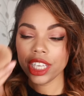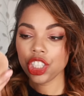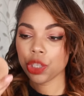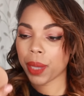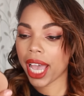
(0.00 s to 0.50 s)

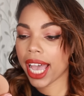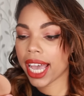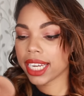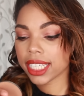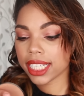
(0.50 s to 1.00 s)
Each
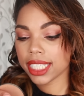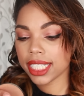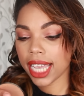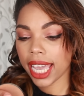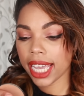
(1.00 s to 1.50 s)
pan
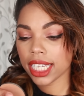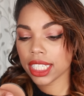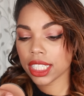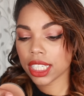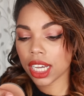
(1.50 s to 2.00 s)

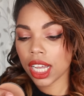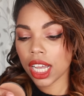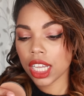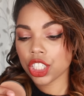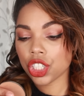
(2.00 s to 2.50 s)
contains
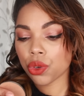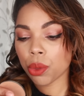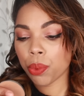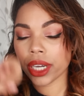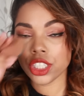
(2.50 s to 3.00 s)

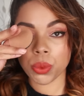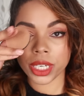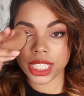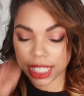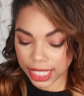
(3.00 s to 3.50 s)

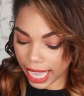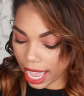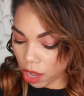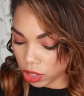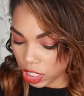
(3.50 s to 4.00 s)
0.26
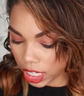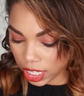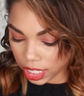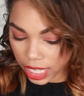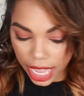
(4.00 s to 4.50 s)

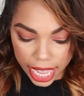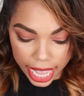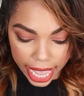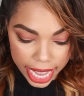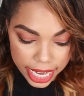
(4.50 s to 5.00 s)
ounces.
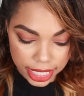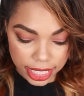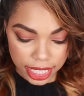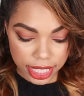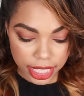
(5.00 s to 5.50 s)

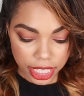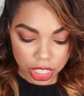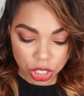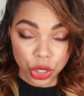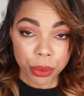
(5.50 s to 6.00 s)
And the
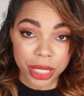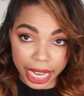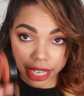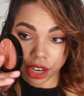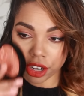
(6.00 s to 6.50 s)

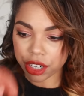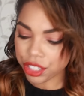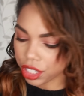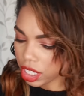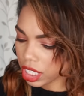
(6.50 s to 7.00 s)

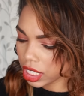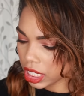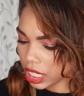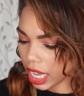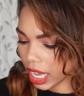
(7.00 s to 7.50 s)
illuminators
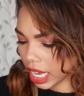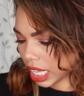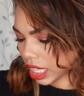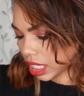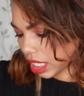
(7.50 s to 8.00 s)

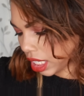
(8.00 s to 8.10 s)
contain, let's